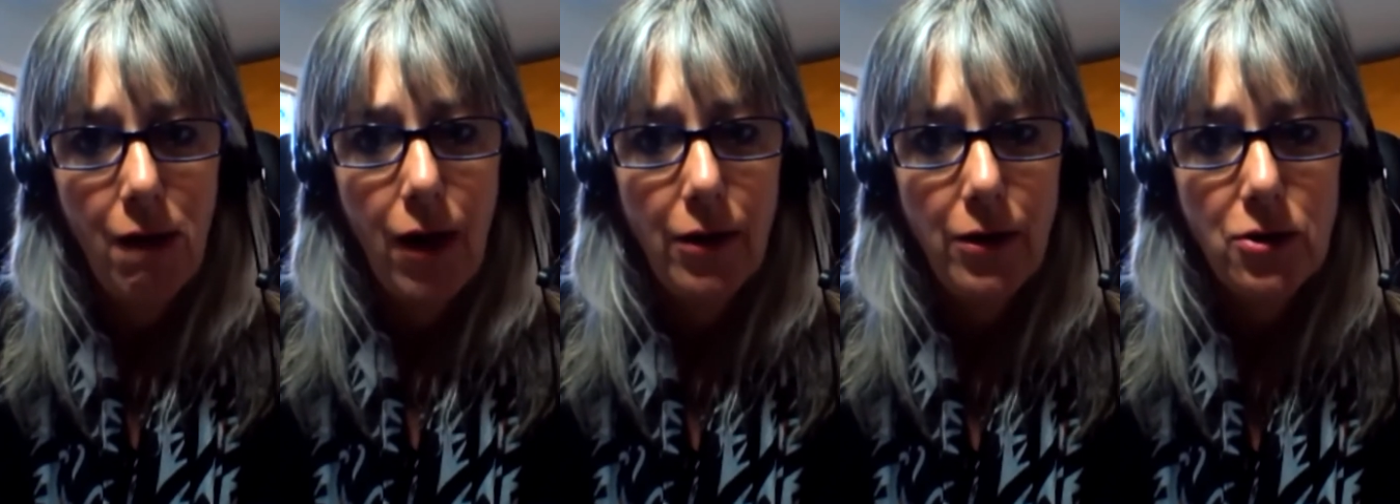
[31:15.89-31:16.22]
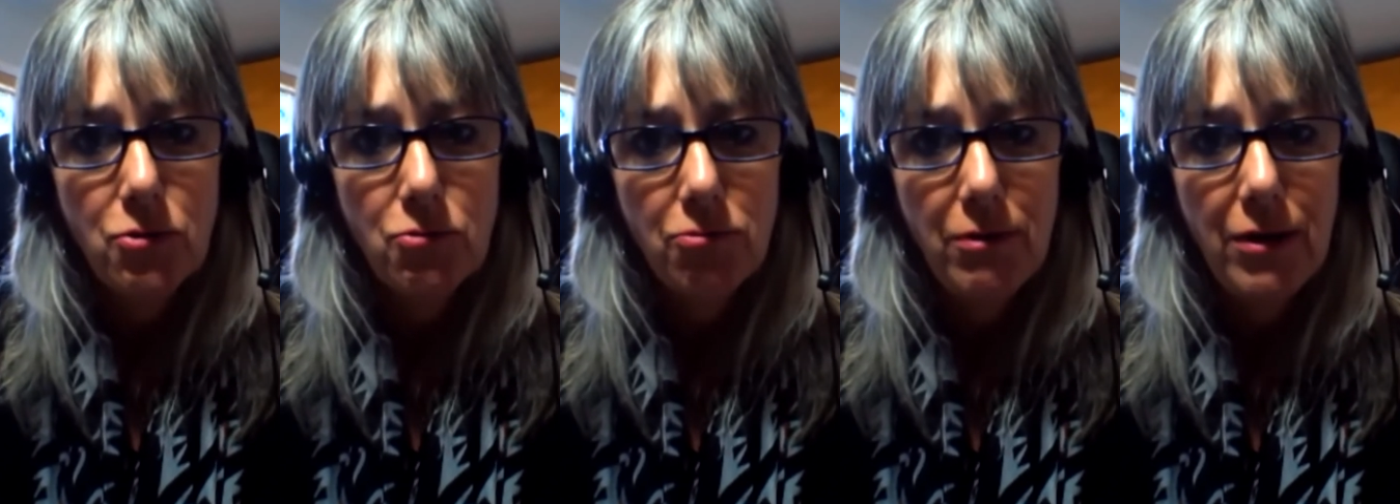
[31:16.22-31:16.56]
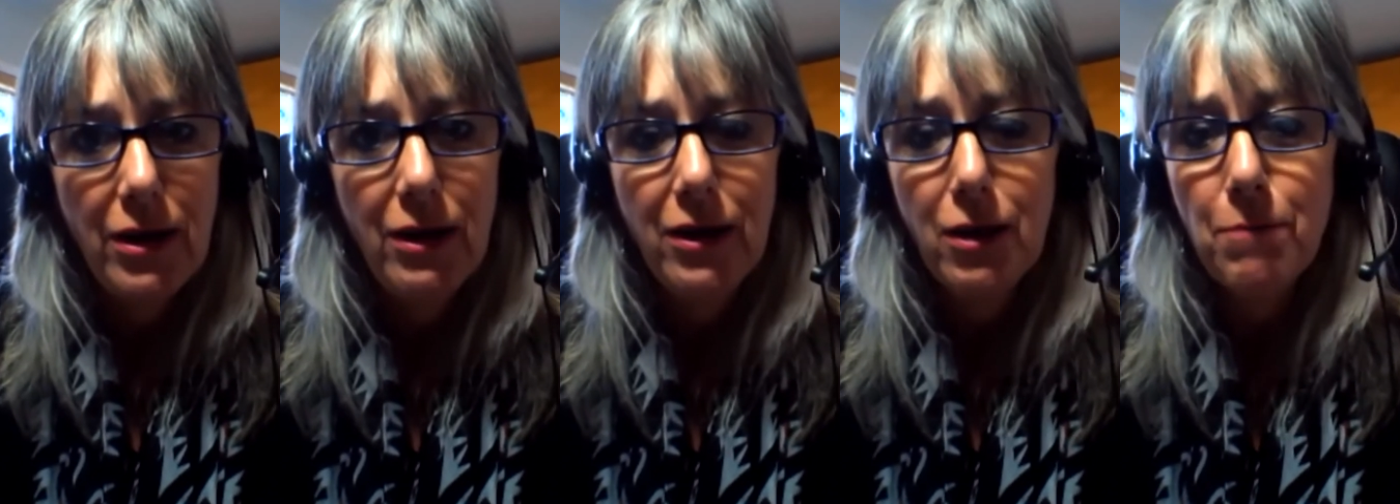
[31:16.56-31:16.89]
and it's
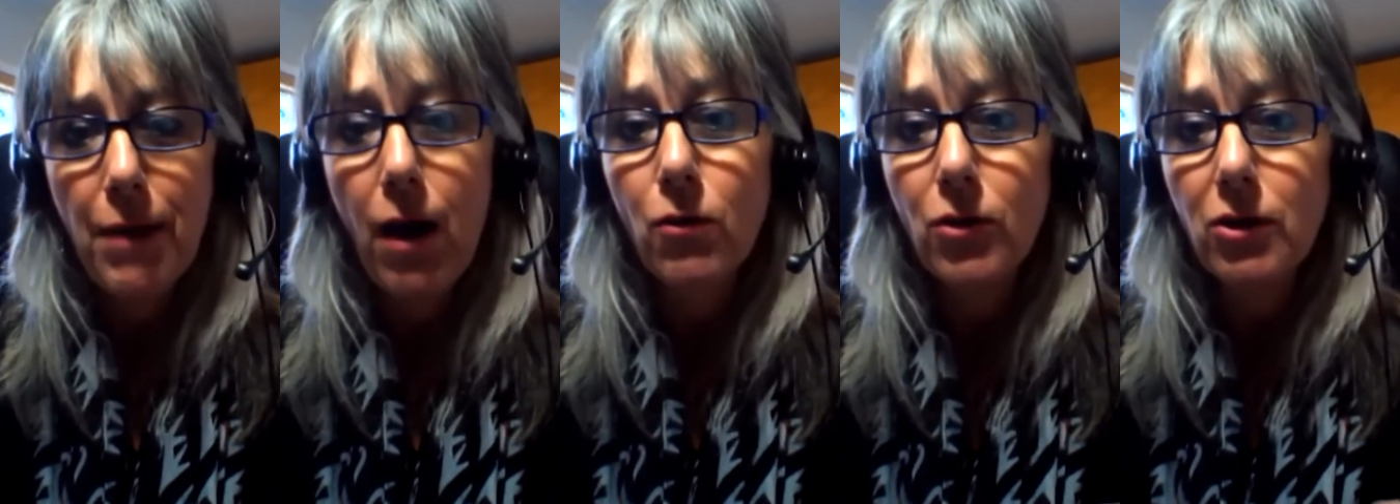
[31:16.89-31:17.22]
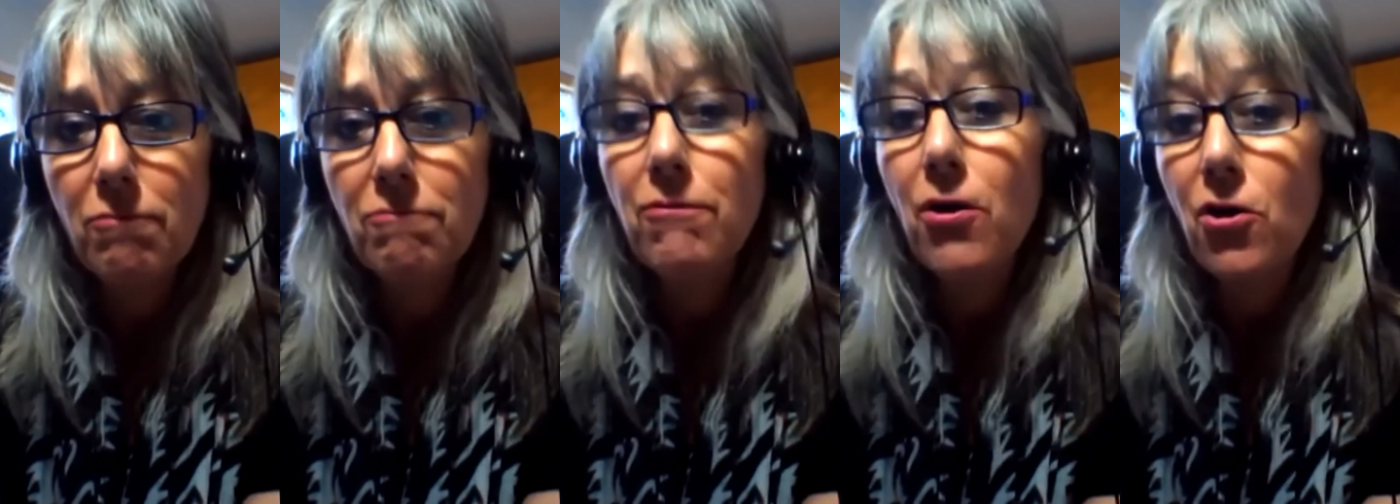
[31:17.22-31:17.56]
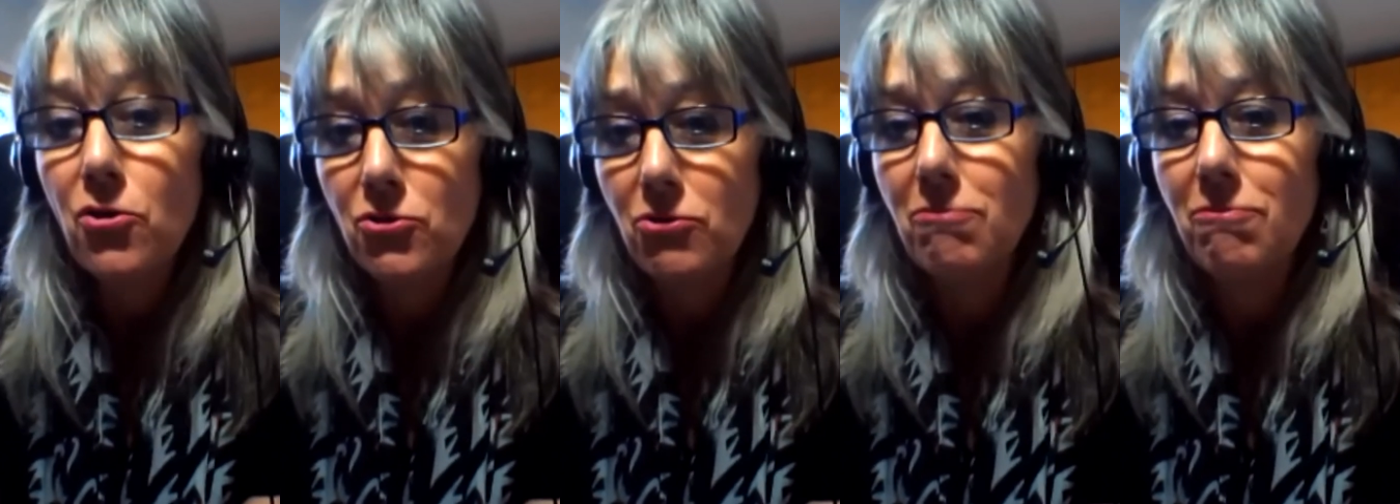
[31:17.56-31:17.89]
really about
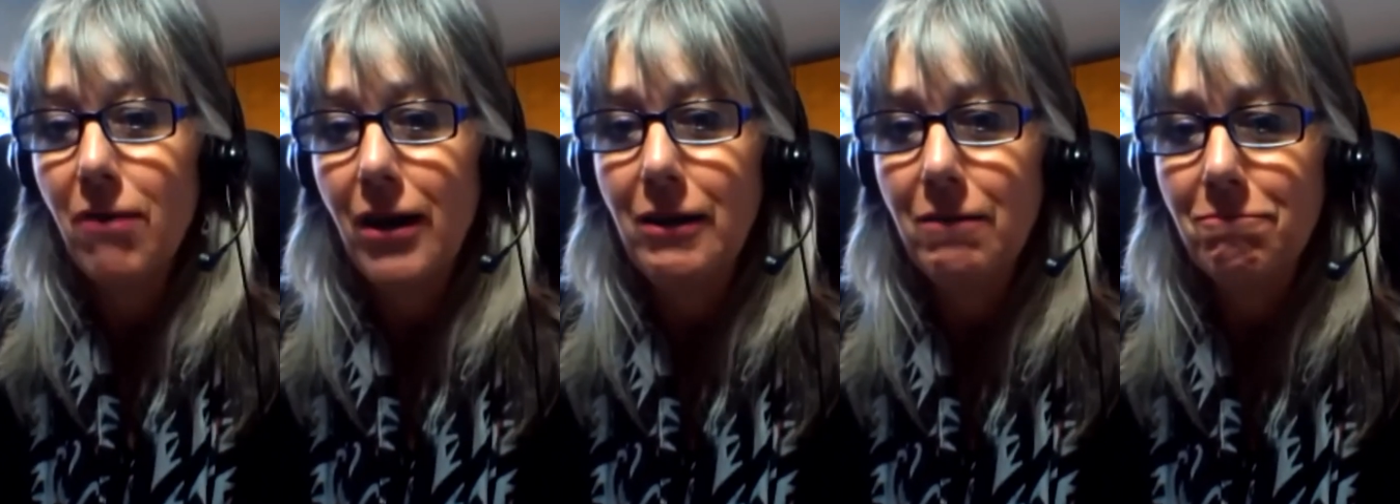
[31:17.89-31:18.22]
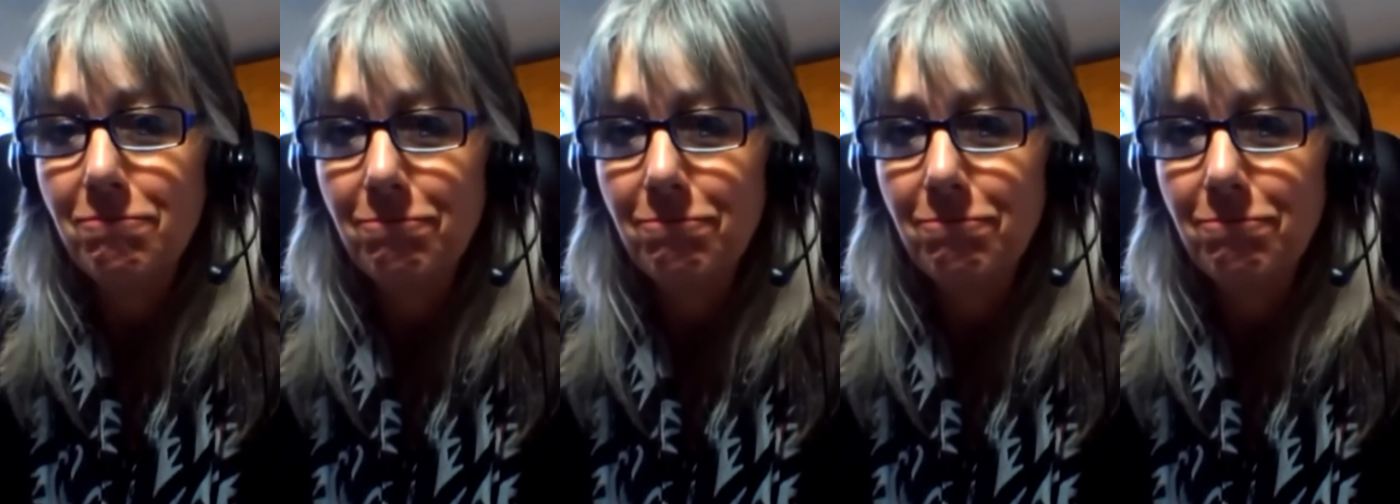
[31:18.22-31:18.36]
conversion rate.